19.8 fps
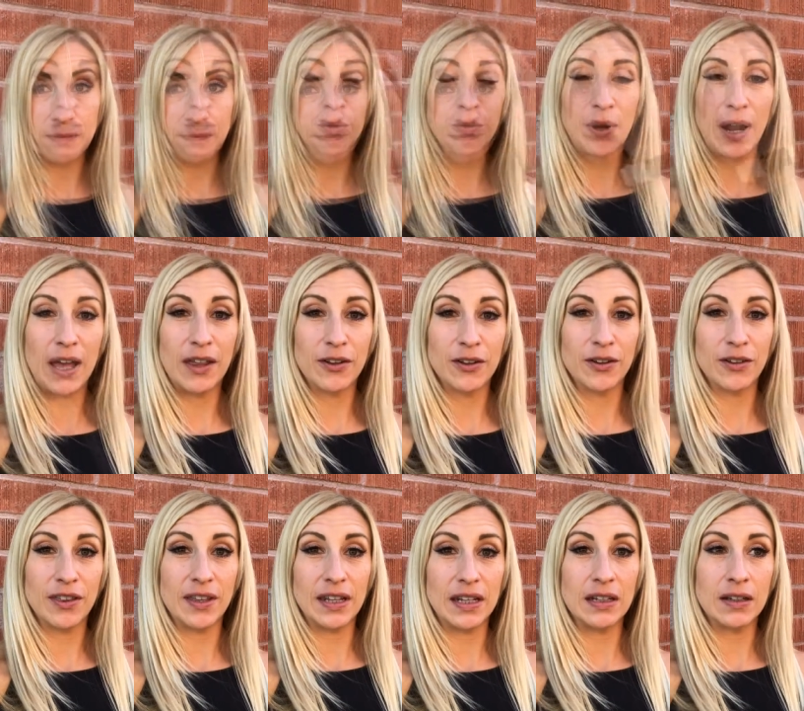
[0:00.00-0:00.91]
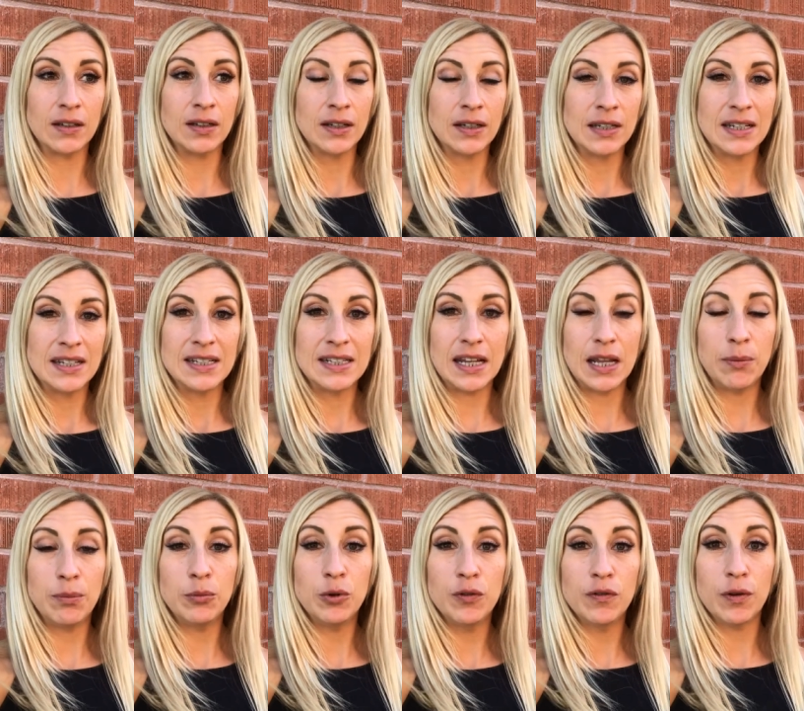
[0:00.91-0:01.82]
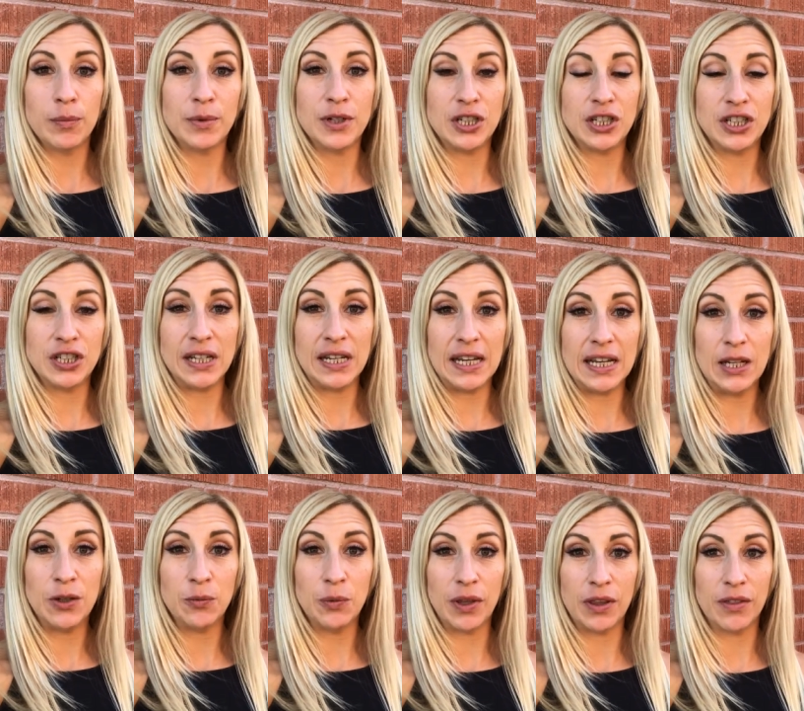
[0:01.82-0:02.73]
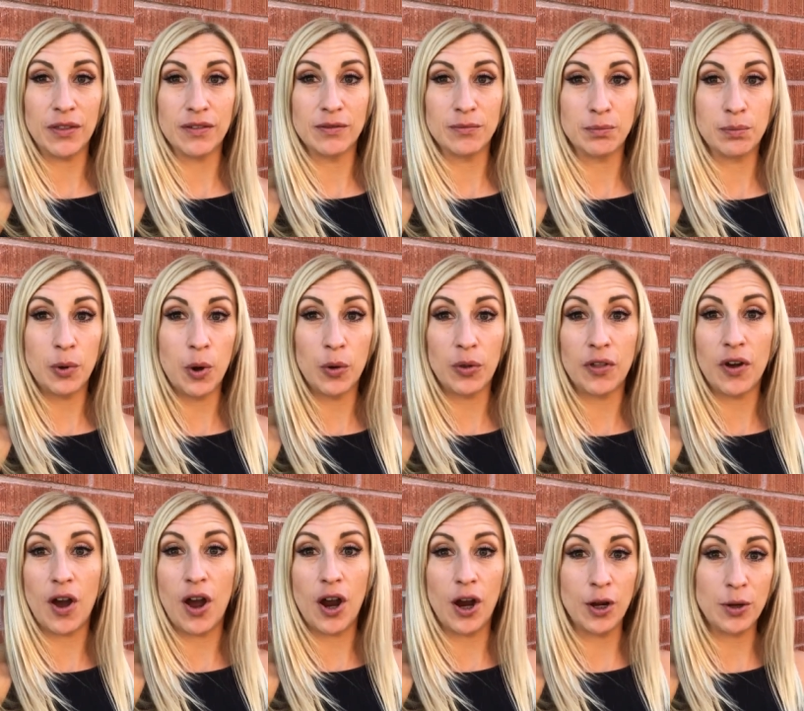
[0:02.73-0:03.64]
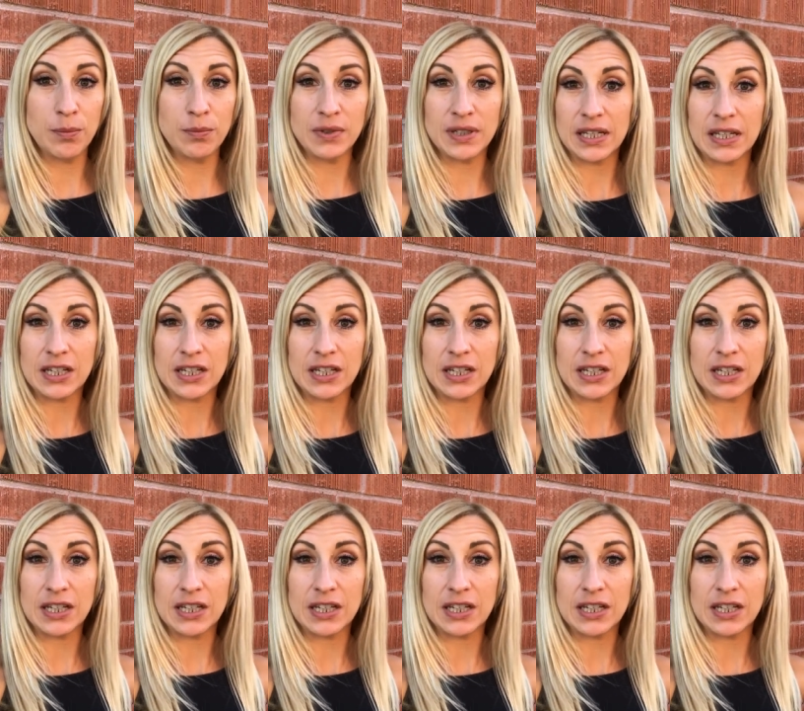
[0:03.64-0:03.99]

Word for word: So rather than say move a machine with both arms,